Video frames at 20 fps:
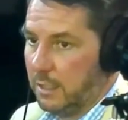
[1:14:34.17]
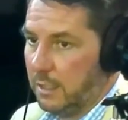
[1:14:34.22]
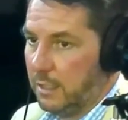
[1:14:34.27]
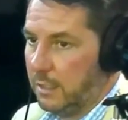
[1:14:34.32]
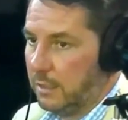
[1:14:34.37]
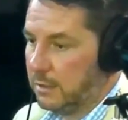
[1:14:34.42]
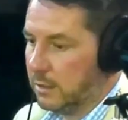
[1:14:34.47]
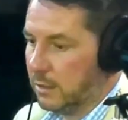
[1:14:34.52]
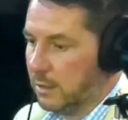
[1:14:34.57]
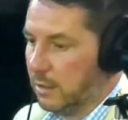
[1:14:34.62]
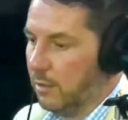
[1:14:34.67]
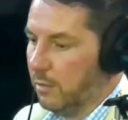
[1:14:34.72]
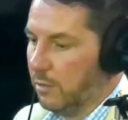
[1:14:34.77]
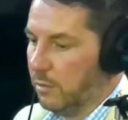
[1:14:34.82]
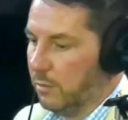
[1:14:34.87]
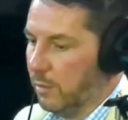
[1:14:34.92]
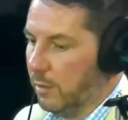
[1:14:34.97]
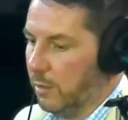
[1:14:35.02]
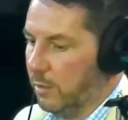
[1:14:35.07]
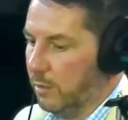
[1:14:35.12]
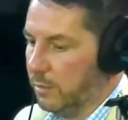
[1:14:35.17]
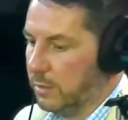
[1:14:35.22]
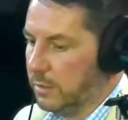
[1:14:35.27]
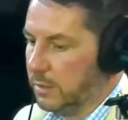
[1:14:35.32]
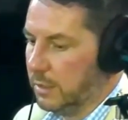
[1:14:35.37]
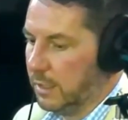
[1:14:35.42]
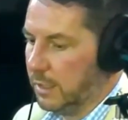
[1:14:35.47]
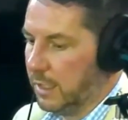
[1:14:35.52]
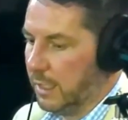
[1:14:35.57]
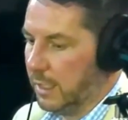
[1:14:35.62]
to go
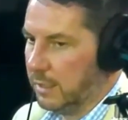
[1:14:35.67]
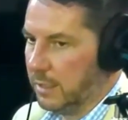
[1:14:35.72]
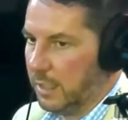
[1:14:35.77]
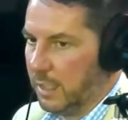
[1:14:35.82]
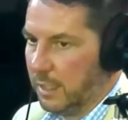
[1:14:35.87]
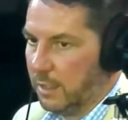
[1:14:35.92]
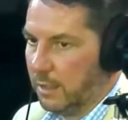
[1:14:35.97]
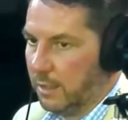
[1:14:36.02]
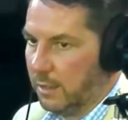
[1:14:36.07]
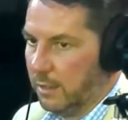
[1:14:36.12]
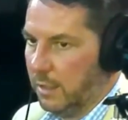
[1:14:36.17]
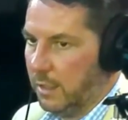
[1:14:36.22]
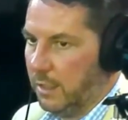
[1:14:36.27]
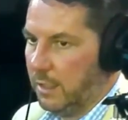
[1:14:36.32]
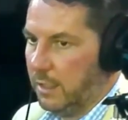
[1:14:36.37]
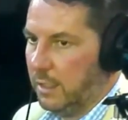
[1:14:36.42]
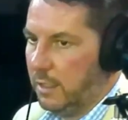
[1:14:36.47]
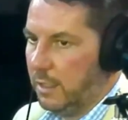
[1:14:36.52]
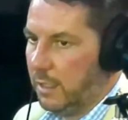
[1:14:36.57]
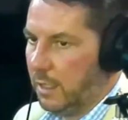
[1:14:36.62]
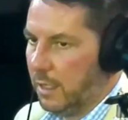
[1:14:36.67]
through to get there.